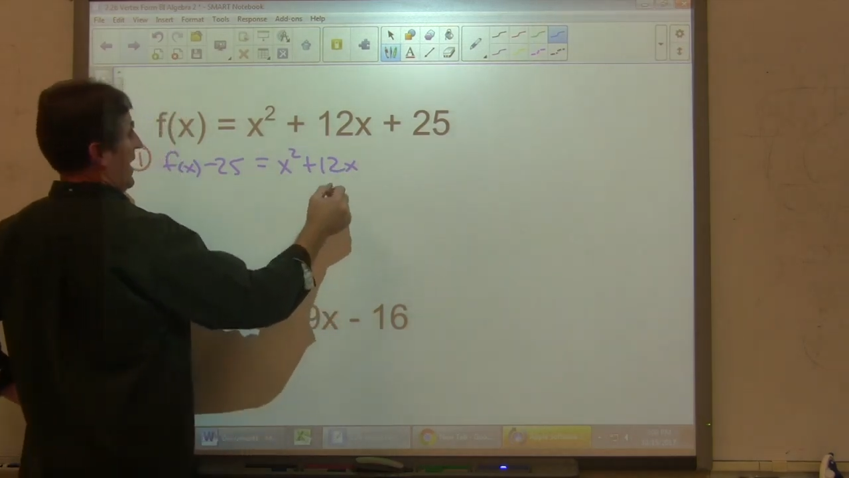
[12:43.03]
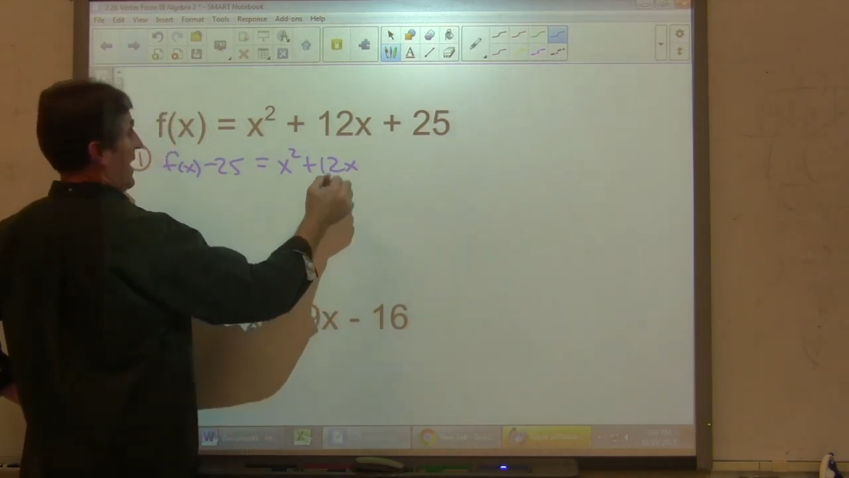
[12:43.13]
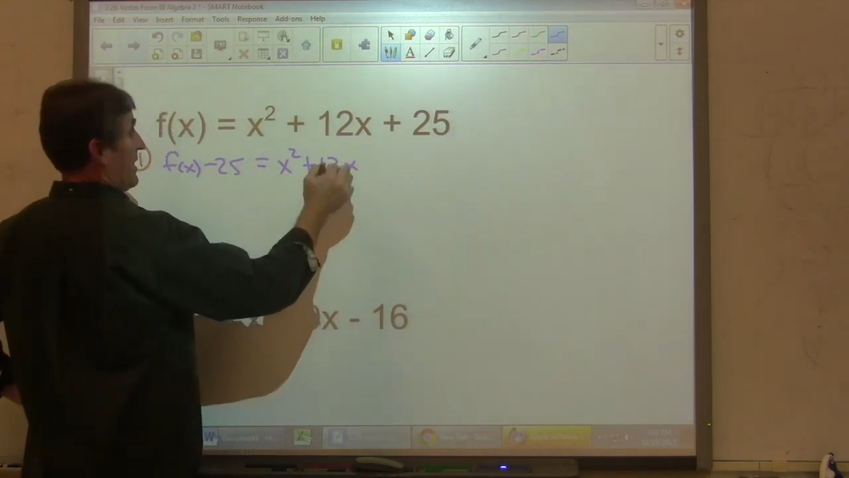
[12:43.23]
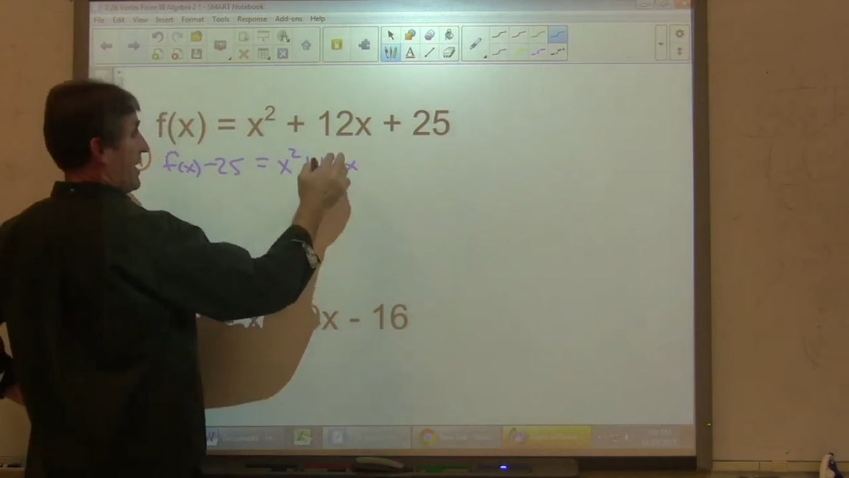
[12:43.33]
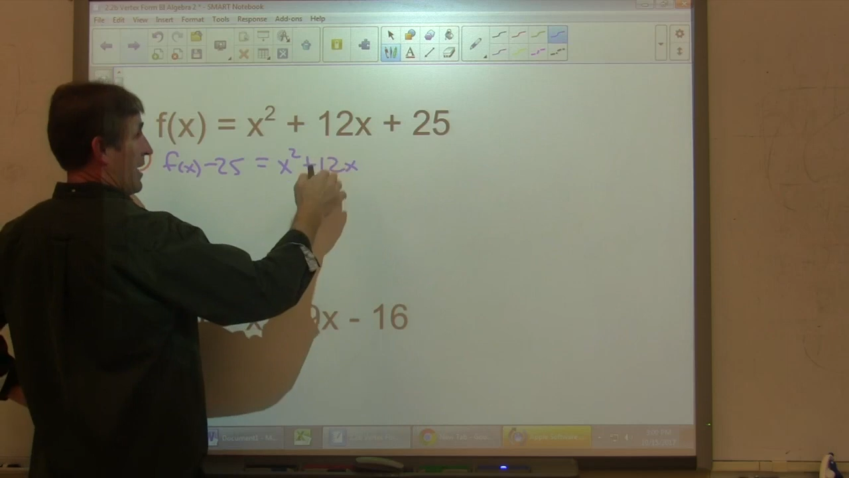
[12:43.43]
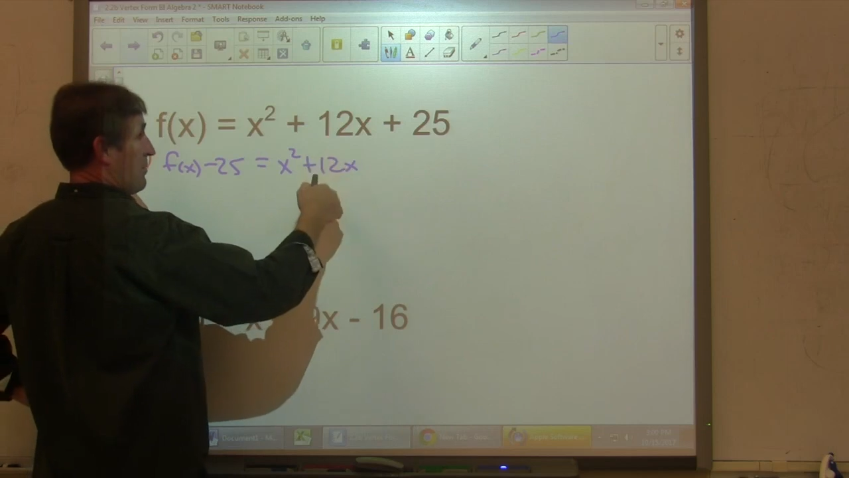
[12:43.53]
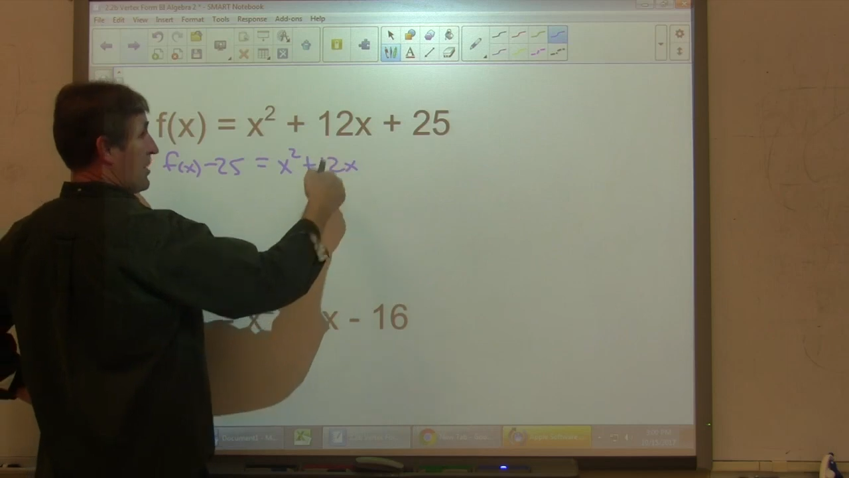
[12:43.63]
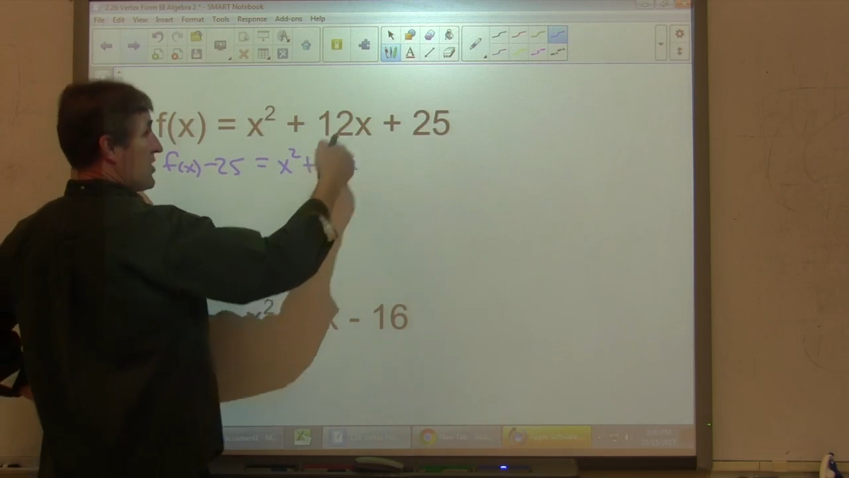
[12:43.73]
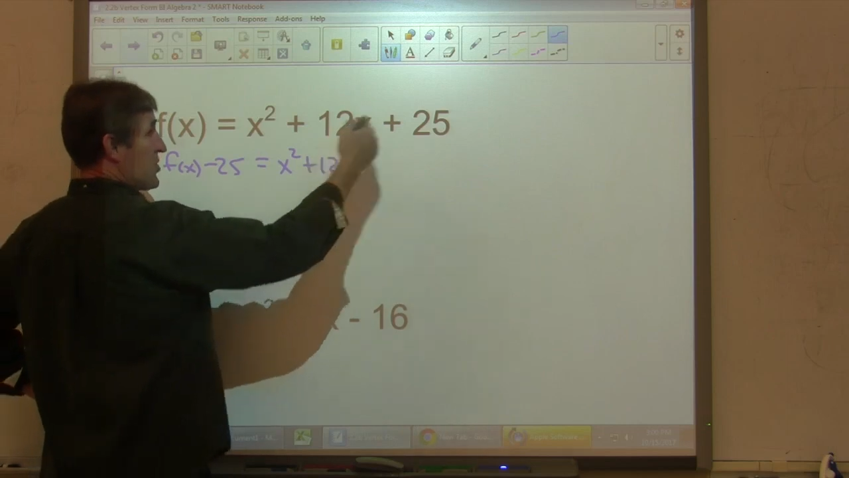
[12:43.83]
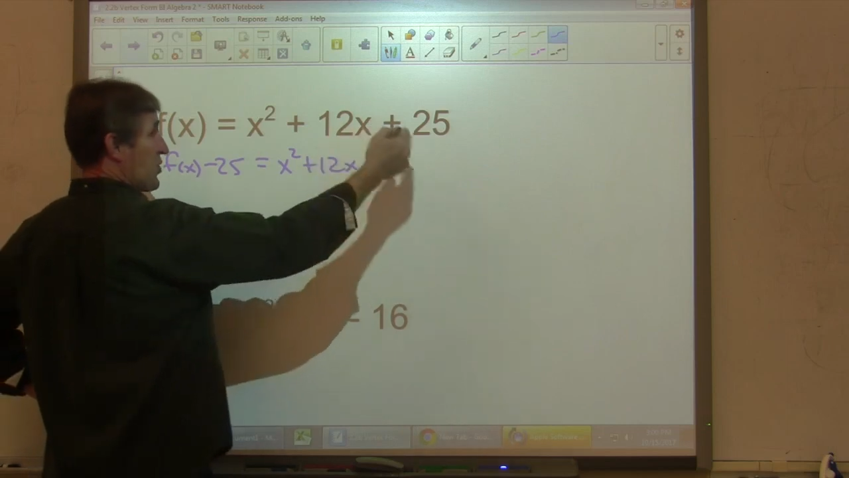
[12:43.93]
And then I'm going
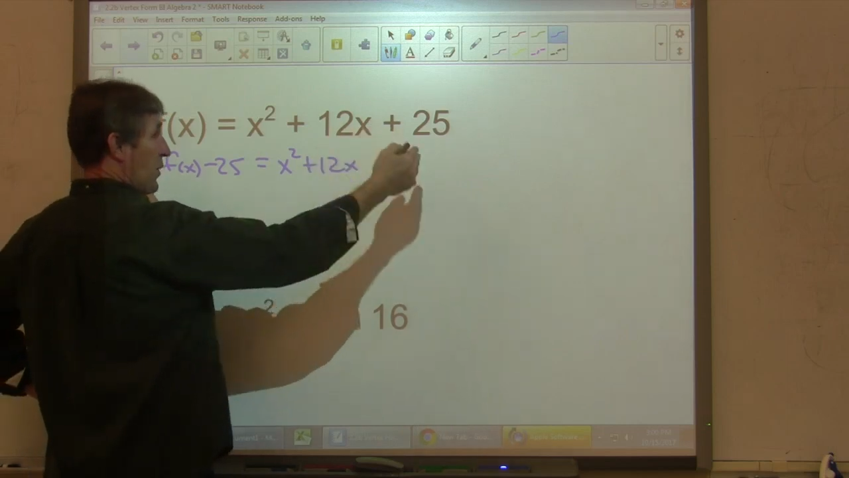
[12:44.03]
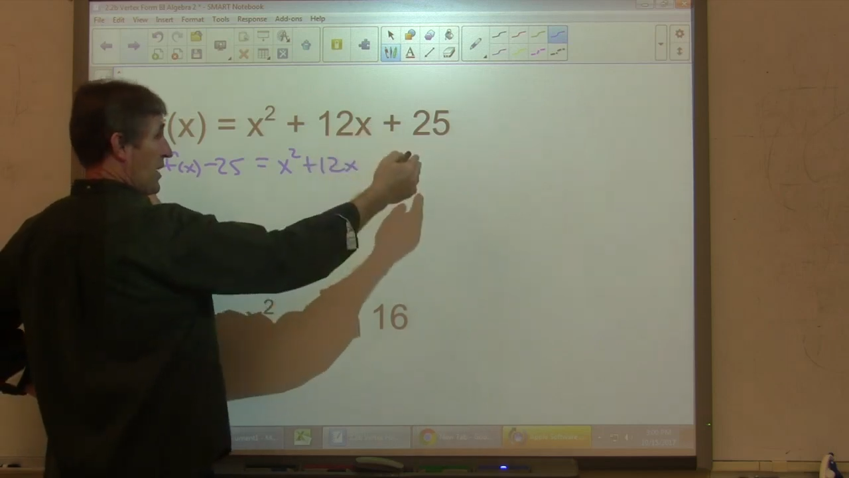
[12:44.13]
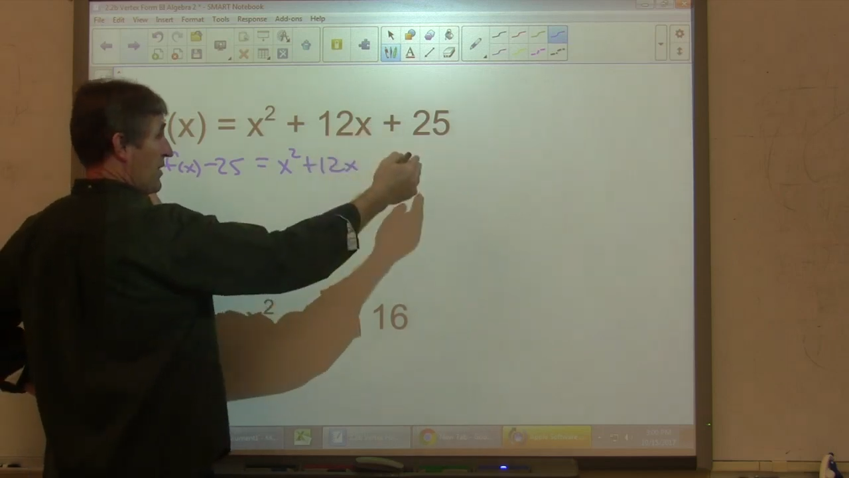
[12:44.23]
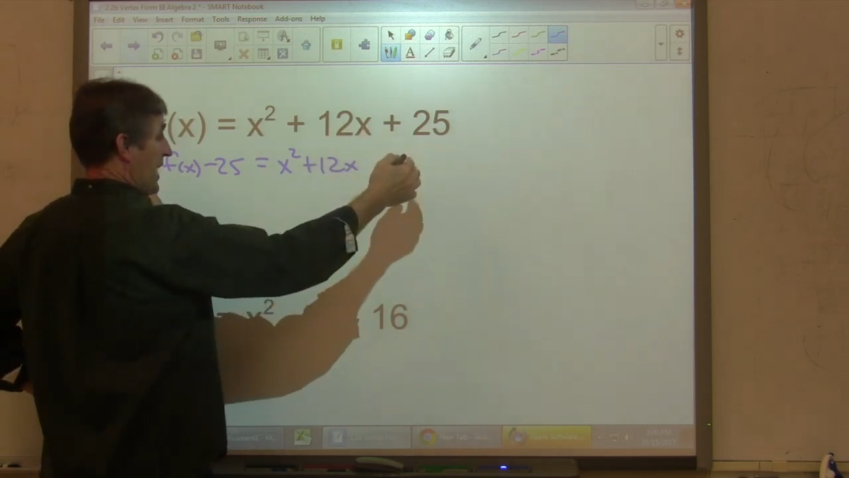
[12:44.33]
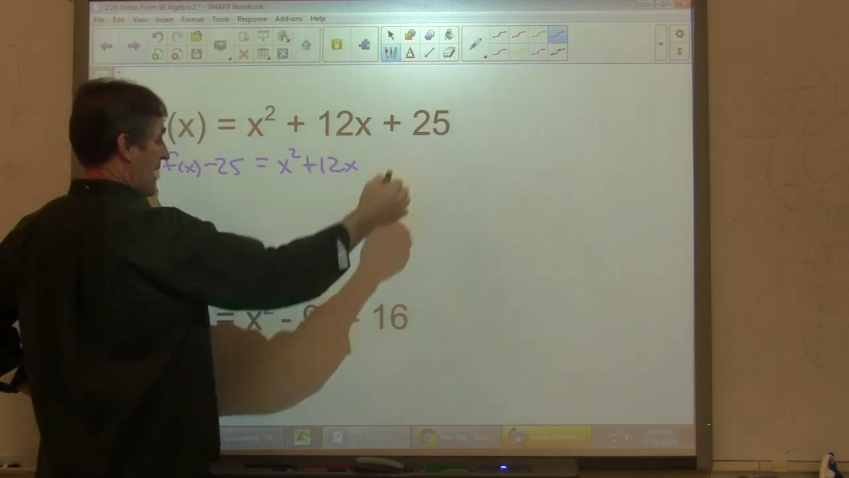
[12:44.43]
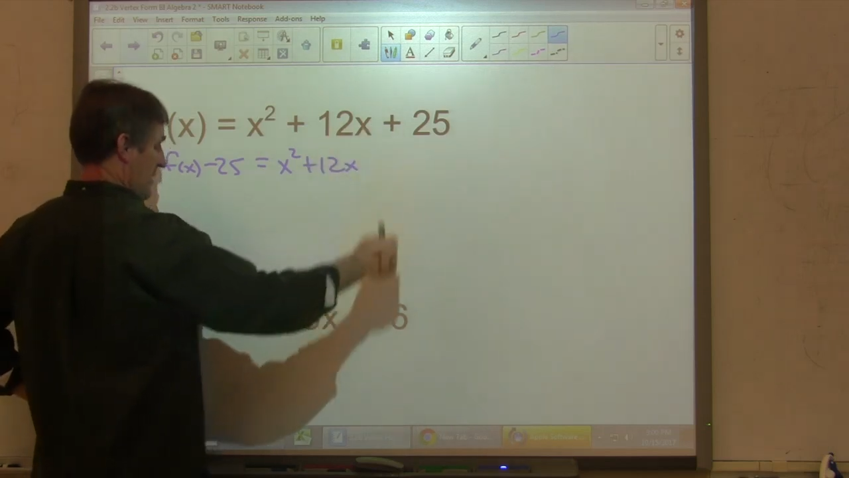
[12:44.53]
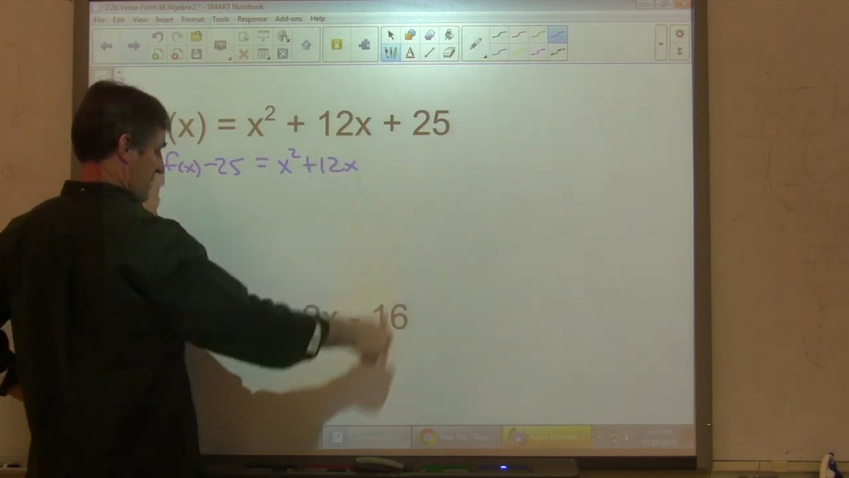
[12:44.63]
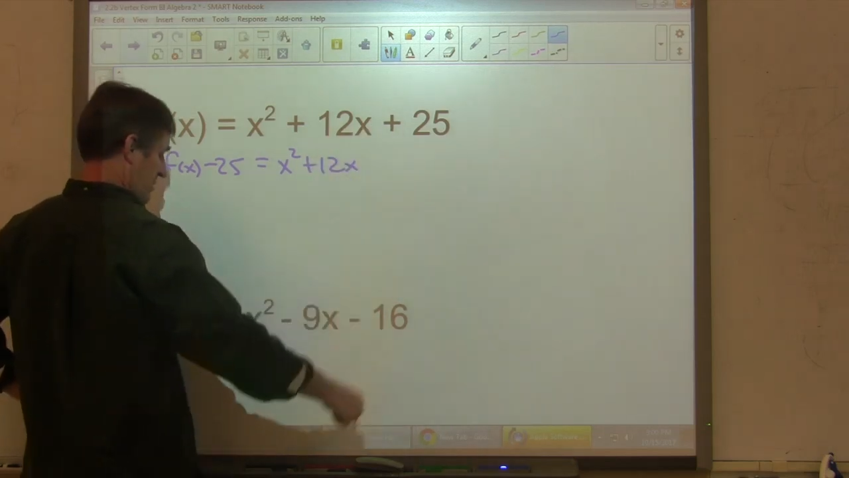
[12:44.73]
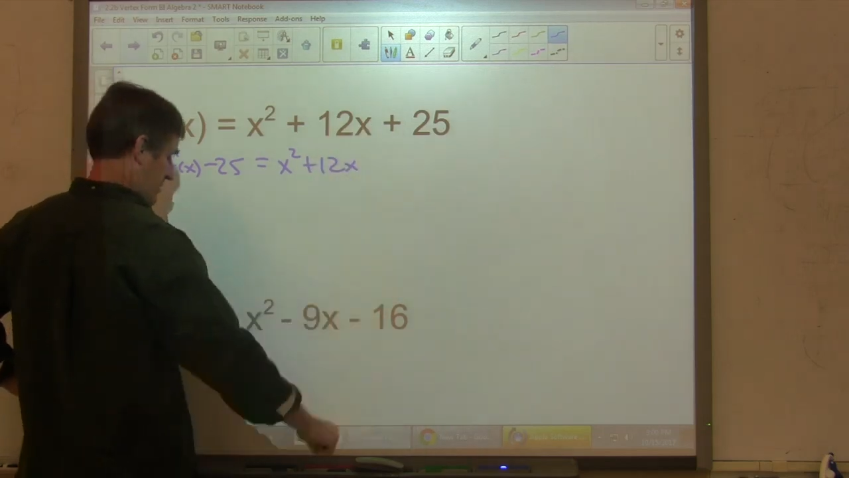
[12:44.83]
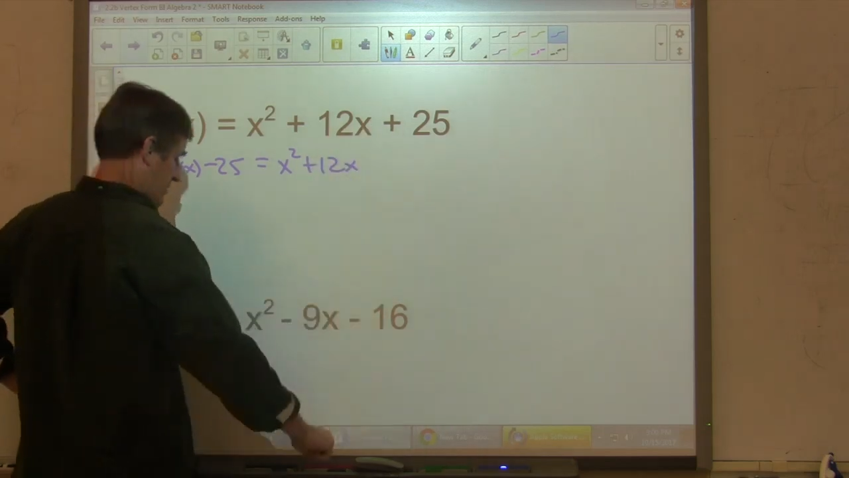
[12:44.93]
to square that.